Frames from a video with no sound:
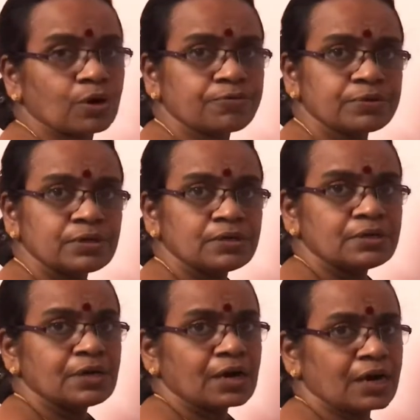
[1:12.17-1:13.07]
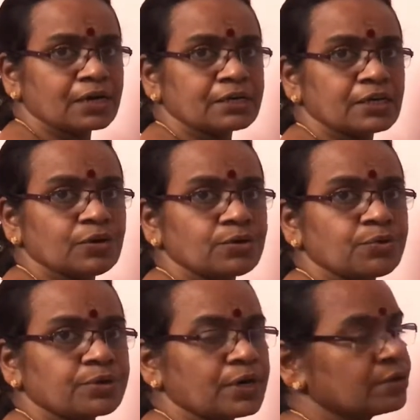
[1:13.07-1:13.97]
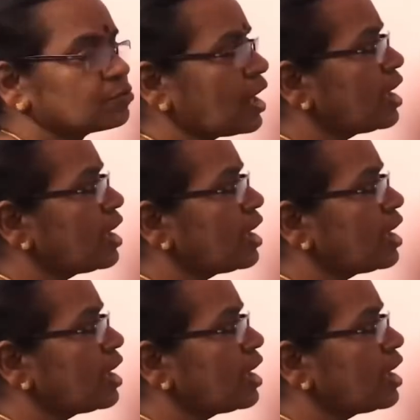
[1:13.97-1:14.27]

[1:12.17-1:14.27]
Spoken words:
of 100 kilonewtons. So